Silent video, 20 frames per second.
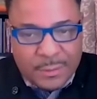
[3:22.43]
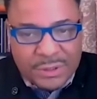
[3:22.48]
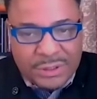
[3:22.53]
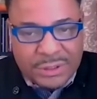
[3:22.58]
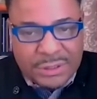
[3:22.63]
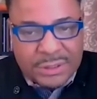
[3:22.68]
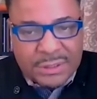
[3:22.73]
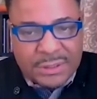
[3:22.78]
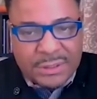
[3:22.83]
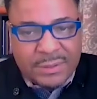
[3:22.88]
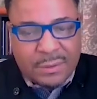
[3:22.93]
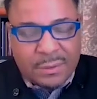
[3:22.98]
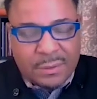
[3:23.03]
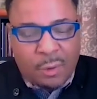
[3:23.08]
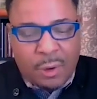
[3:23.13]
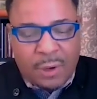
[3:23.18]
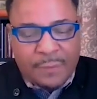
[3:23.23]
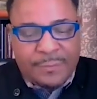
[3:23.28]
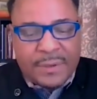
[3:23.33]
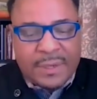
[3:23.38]
which is
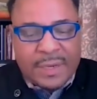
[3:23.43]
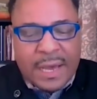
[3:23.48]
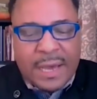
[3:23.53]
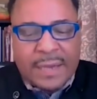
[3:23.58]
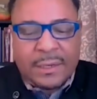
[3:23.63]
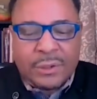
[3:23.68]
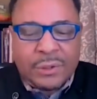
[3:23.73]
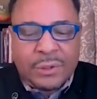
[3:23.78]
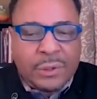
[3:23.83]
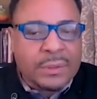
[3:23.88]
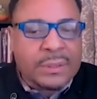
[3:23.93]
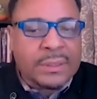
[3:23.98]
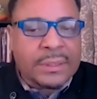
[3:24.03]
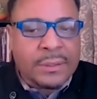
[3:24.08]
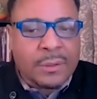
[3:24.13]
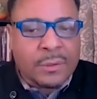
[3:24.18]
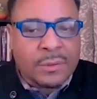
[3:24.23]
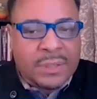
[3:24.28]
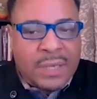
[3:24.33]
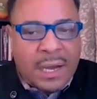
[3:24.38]
often not included
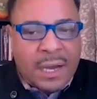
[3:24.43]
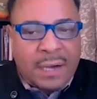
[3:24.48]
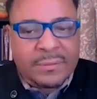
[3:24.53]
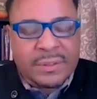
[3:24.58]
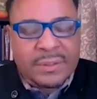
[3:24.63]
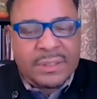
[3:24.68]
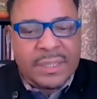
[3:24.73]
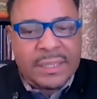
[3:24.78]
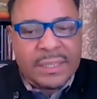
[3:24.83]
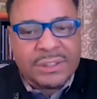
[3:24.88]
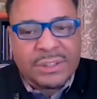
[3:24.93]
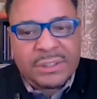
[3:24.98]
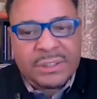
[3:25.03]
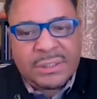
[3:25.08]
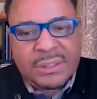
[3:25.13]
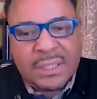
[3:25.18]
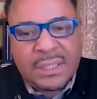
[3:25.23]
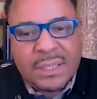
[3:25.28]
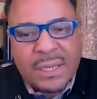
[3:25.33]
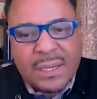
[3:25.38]
in those
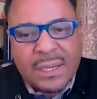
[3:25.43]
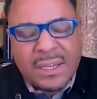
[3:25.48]
conversations,